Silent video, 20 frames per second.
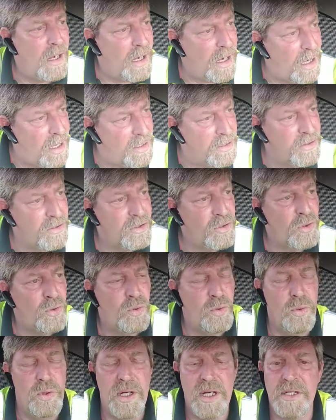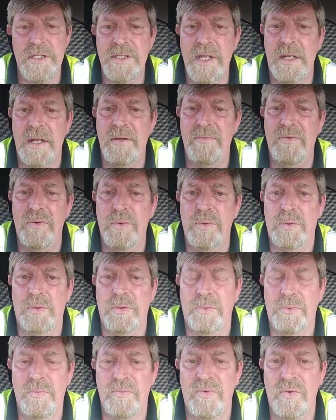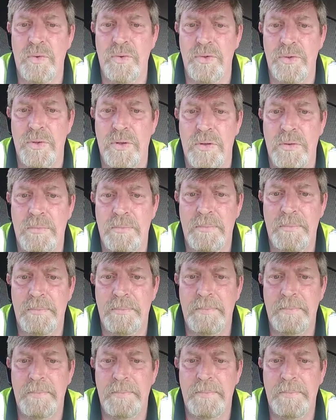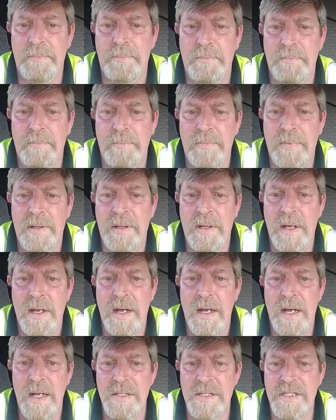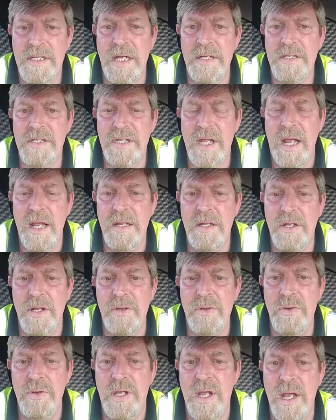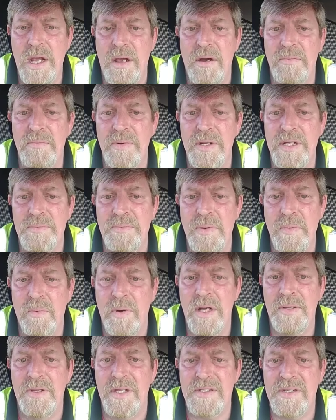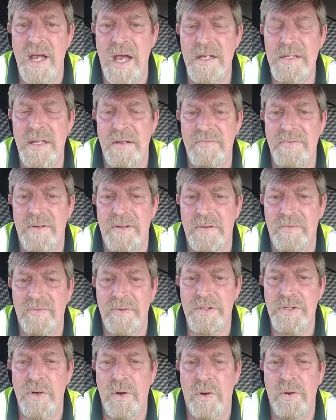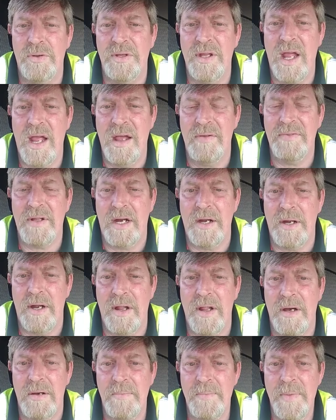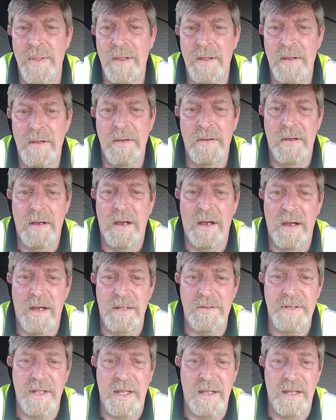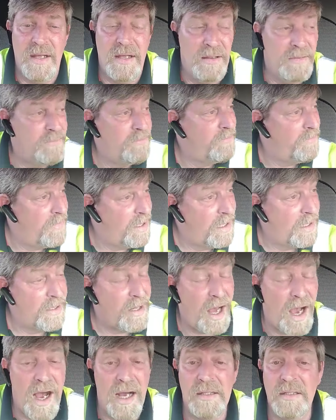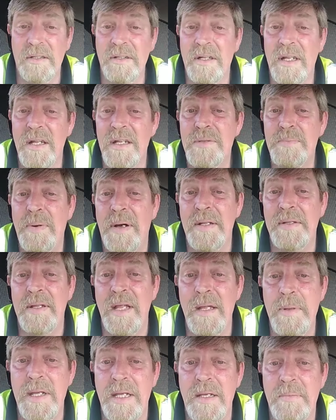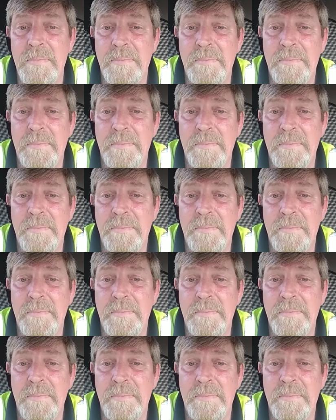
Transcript: and coerced into standing voting no. And since then, the UK government has been one disaster for, for Scotland after another. And the, the handling of this pandemic,